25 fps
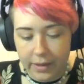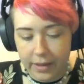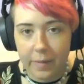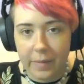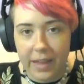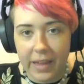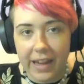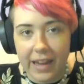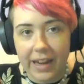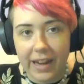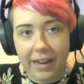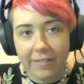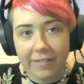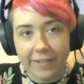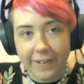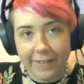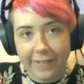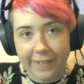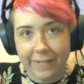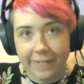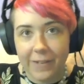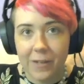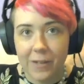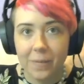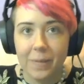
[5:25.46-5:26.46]
And every
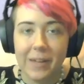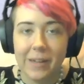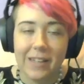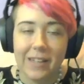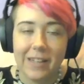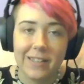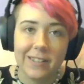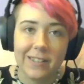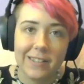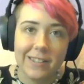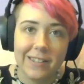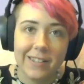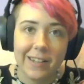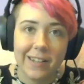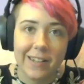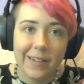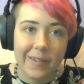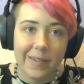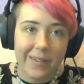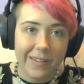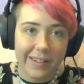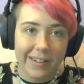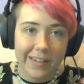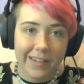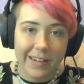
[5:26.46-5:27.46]
few beads or
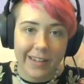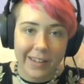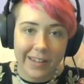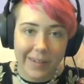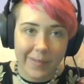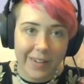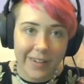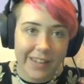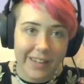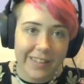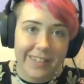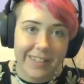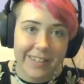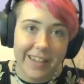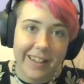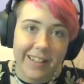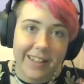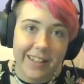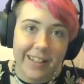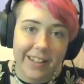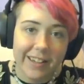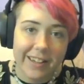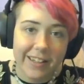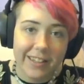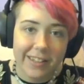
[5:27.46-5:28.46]
so, you're going to want to tug
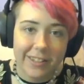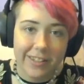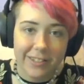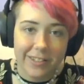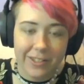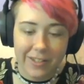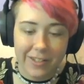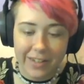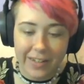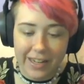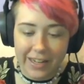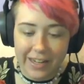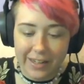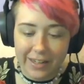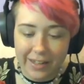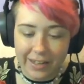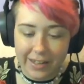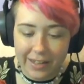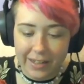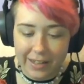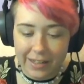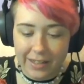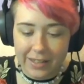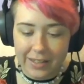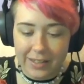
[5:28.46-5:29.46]
on your string
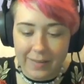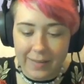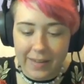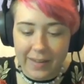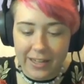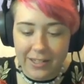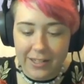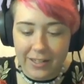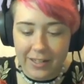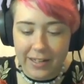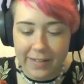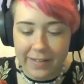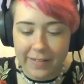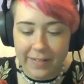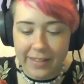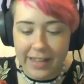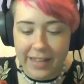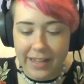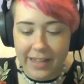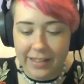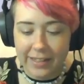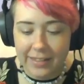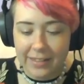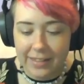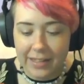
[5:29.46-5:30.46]
to make sure
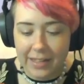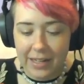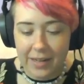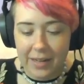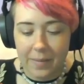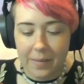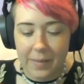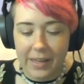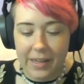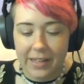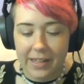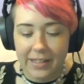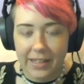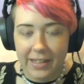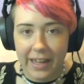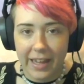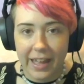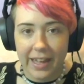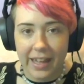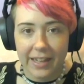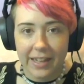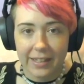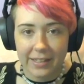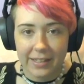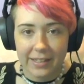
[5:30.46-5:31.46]
everything's going to be
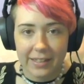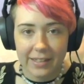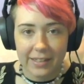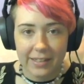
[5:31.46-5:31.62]
tight.